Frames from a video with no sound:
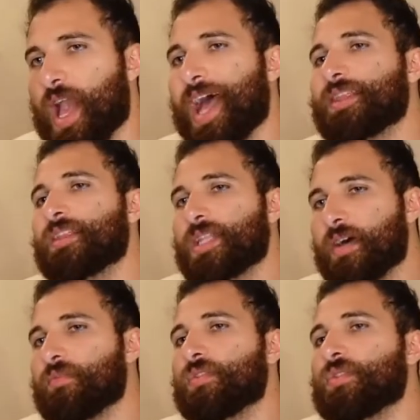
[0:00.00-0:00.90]
at the
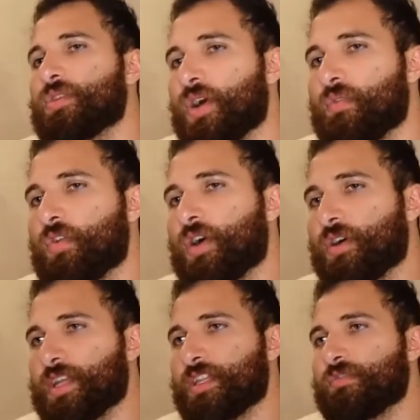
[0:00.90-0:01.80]
level of
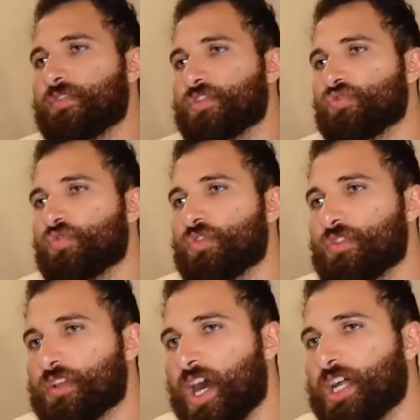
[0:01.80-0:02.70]
our
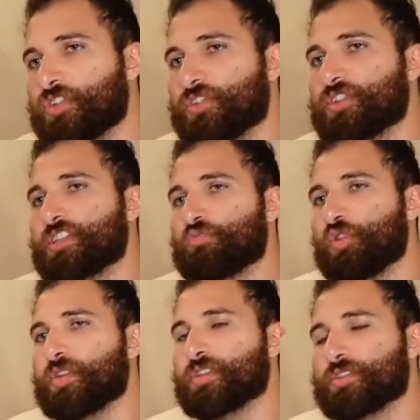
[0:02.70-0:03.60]
individual conscious
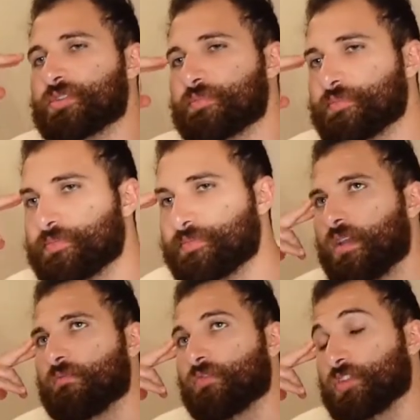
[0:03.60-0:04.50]
experience.
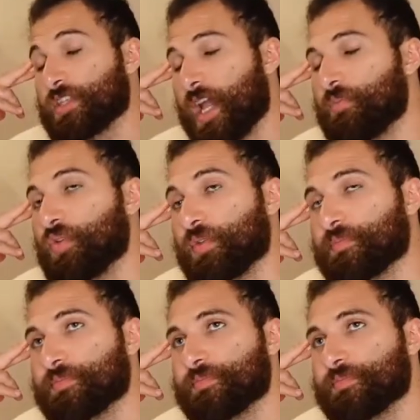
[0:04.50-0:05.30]
For example,